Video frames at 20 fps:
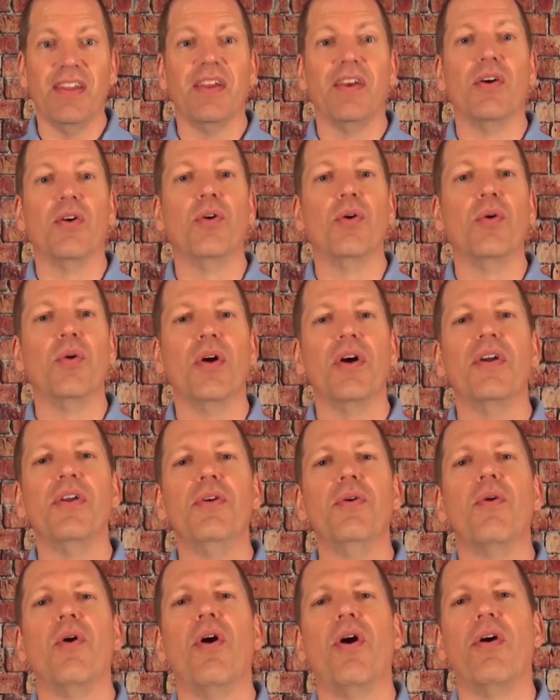Who are
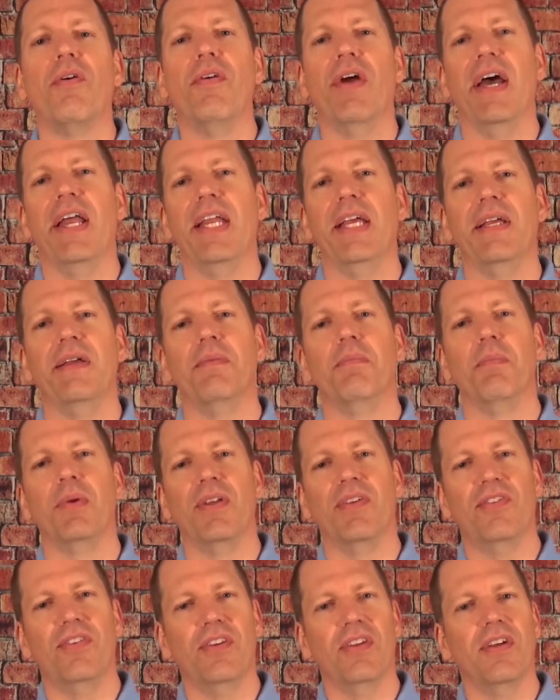you already, but
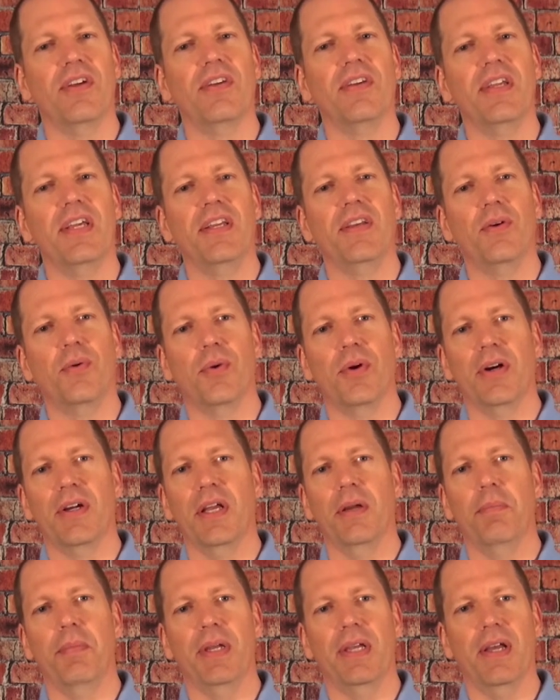still need to work
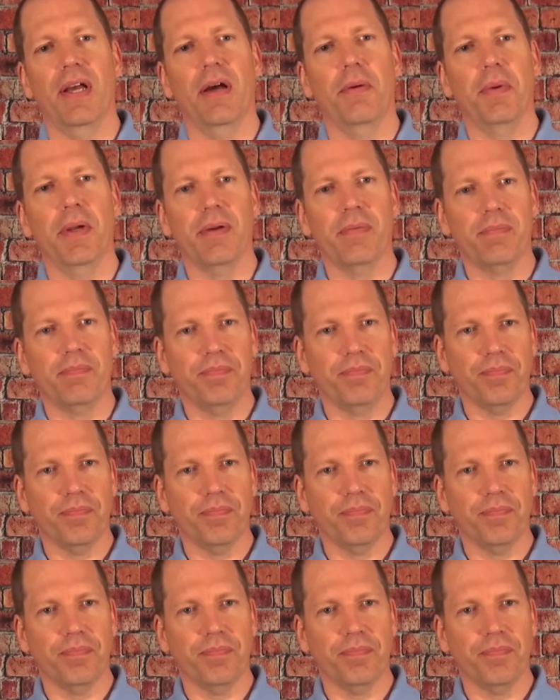at becoming?